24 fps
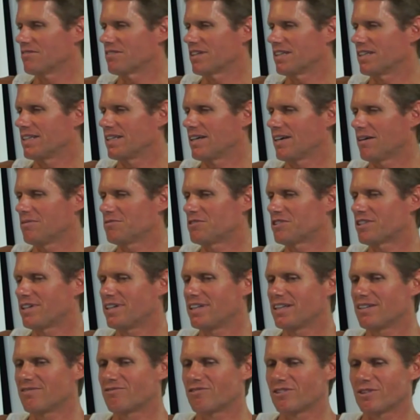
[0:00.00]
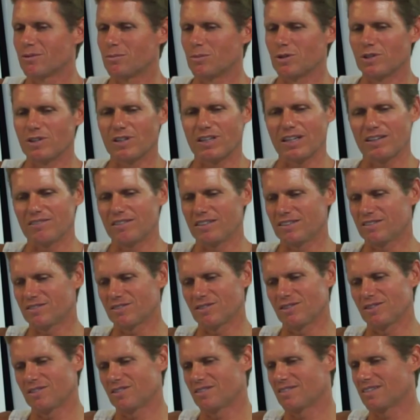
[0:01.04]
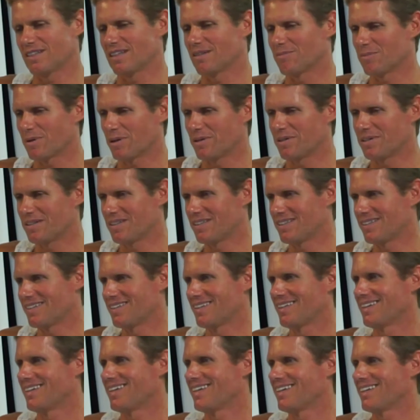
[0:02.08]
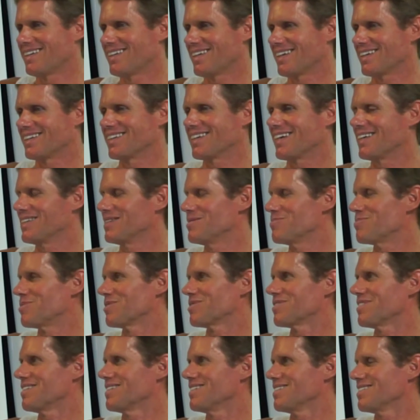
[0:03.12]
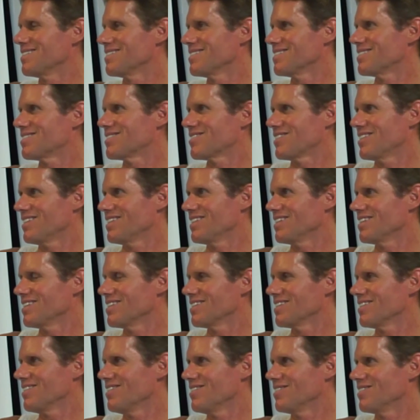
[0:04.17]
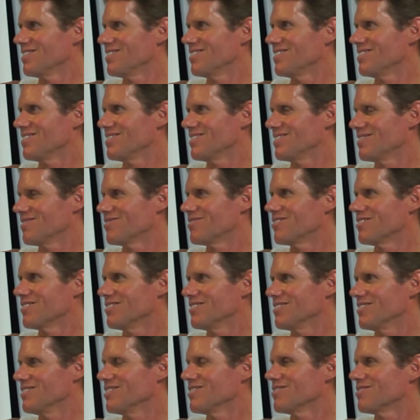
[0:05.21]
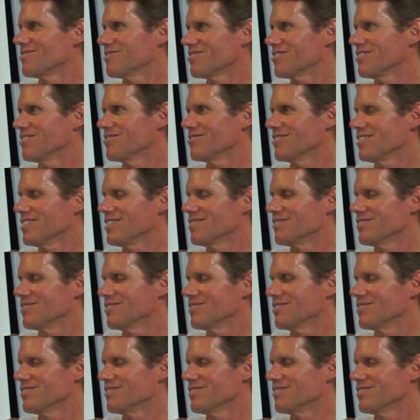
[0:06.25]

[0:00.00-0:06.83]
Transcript: right now I'm training for the Molokai race, so it's probably 90% training for the race.